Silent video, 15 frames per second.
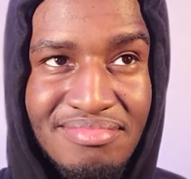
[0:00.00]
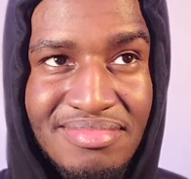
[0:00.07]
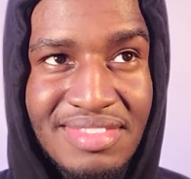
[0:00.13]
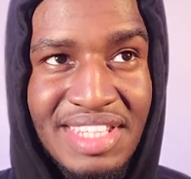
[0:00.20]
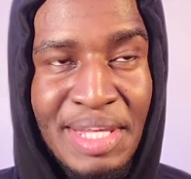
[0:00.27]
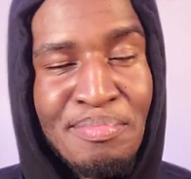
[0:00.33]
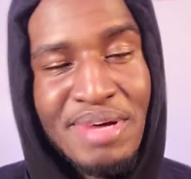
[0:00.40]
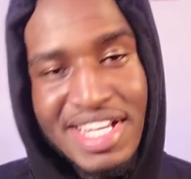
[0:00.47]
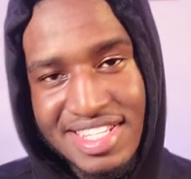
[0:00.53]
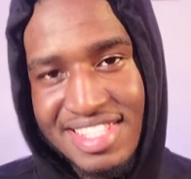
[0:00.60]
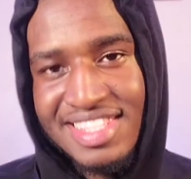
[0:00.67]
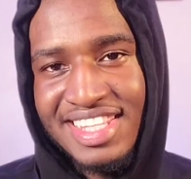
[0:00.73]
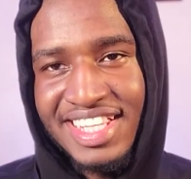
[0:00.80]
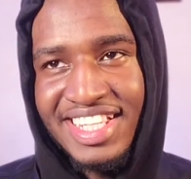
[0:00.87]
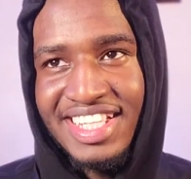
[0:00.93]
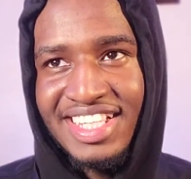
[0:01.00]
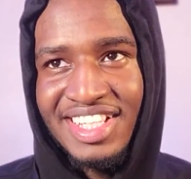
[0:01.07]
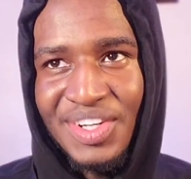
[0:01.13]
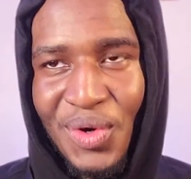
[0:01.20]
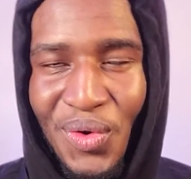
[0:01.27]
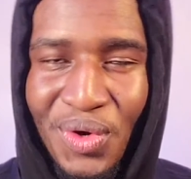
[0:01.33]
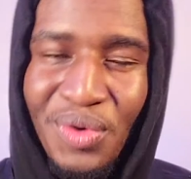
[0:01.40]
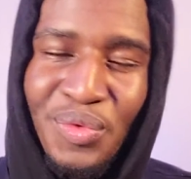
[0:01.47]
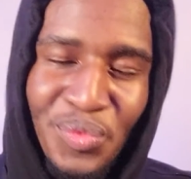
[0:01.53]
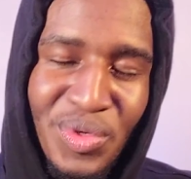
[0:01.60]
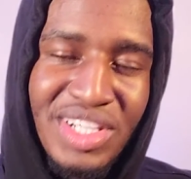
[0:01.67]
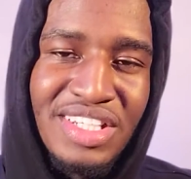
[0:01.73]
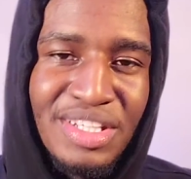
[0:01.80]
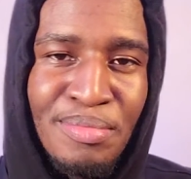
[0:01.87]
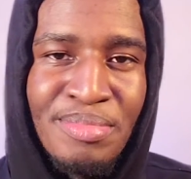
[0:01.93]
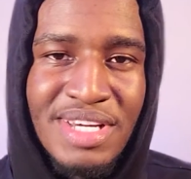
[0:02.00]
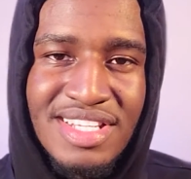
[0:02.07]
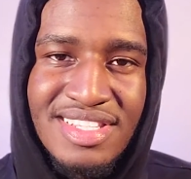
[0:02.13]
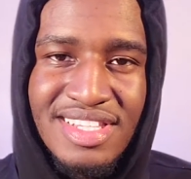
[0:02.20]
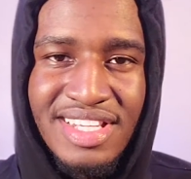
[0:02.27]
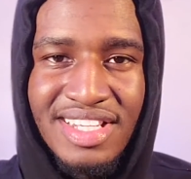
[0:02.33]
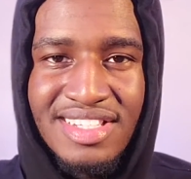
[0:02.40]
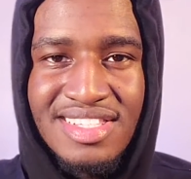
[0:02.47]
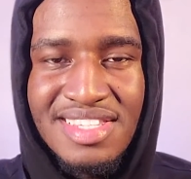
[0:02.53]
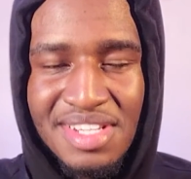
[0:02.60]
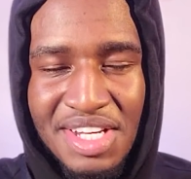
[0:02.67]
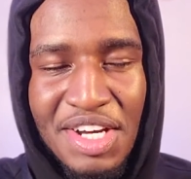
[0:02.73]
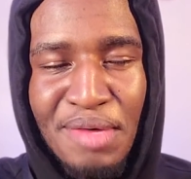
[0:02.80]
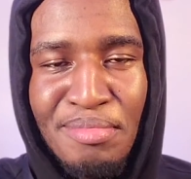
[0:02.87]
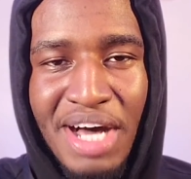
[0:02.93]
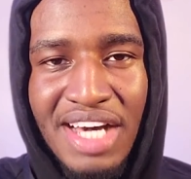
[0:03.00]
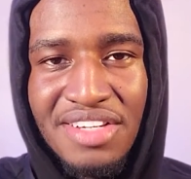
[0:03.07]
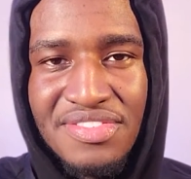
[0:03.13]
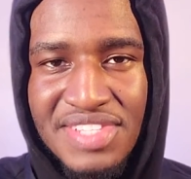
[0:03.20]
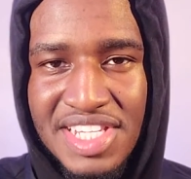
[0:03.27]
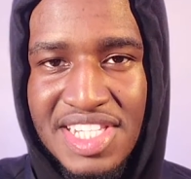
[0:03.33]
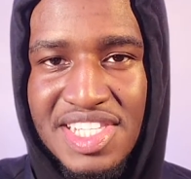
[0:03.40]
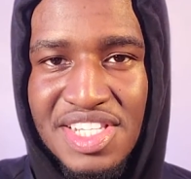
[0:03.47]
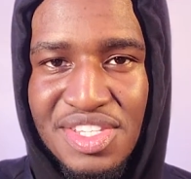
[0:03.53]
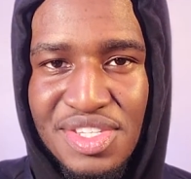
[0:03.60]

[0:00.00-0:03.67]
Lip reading: the best thing, or one of the best things to come out of season